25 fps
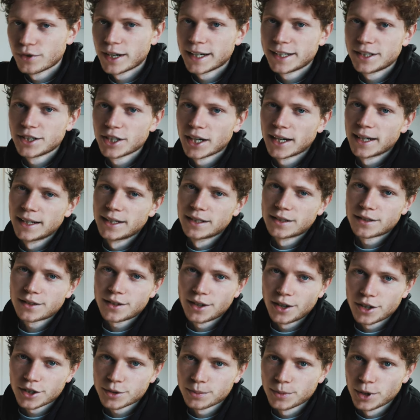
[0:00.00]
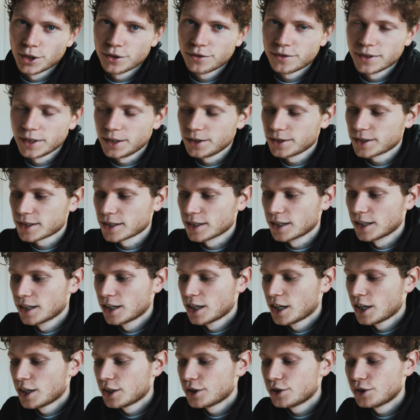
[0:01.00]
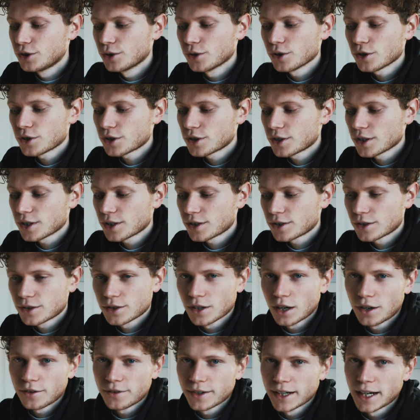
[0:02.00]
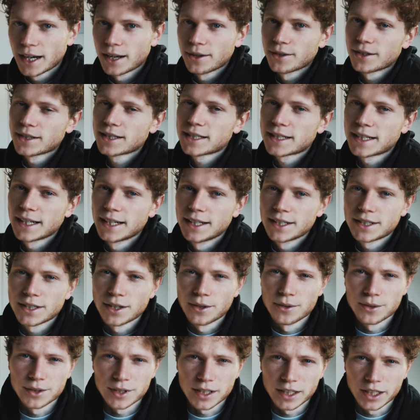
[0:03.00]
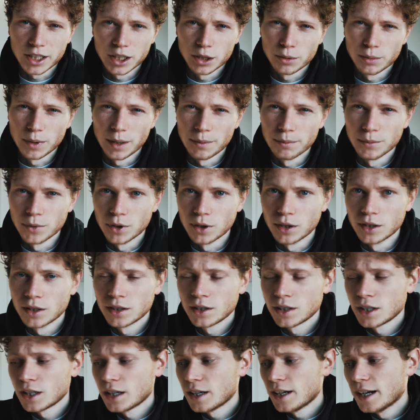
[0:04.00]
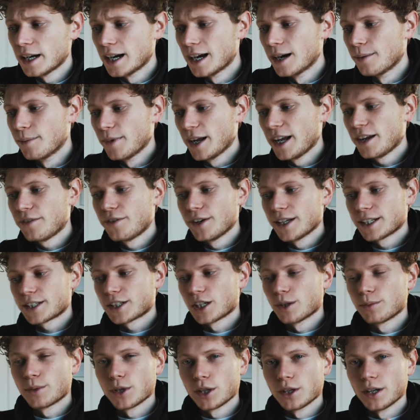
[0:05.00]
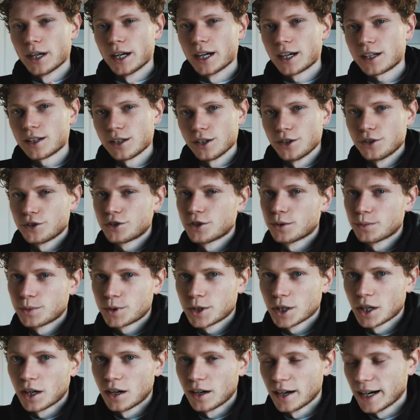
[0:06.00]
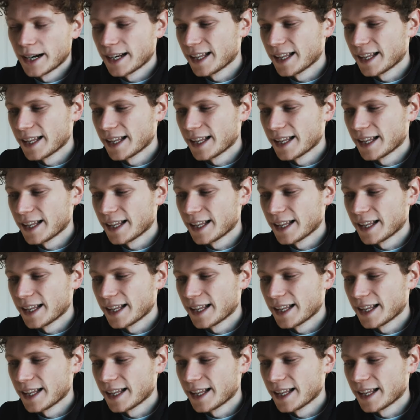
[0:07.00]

Red Giant's Cosmo filter just to soften out the skin tones a little bit more if it's gonna be a close-up shot.